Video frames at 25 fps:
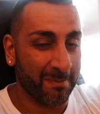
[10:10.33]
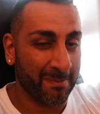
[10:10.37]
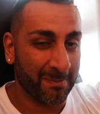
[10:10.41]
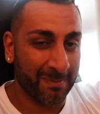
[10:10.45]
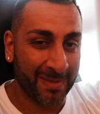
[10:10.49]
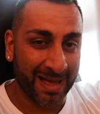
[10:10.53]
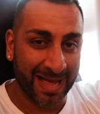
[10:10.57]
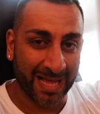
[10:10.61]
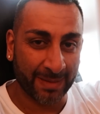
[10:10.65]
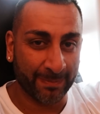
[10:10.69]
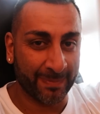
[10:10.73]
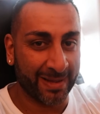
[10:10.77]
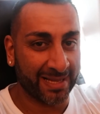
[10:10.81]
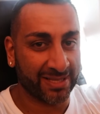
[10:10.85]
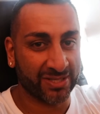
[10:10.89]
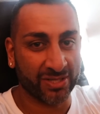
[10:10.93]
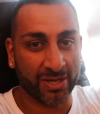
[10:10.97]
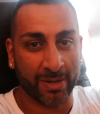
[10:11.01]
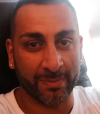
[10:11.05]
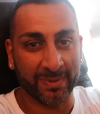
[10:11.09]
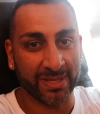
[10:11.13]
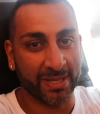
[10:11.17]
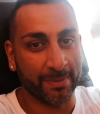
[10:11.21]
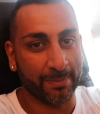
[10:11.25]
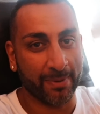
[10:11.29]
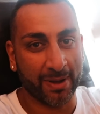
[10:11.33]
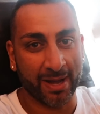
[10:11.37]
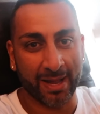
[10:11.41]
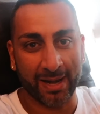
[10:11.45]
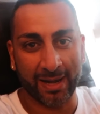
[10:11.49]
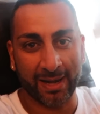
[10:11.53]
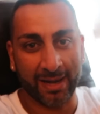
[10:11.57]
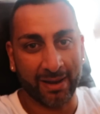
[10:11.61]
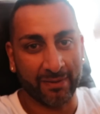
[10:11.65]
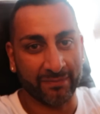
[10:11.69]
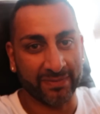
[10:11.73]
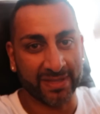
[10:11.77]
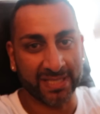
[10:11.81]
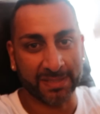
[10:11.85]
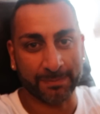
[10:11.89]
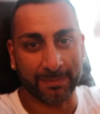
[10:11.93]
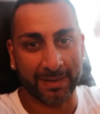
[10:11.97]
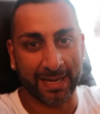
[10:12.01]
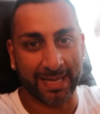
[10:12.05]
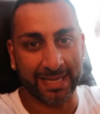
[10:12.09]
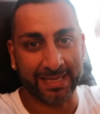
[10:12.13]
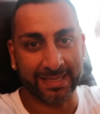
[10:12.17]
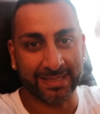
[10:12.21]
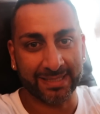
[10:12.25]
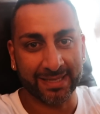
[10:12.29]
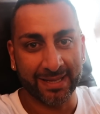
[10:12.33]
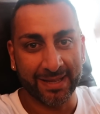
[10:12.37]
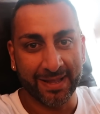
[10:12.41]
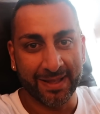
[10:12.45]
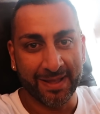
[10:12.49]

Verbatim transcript: Mad, mad time in Dubai. I love this place.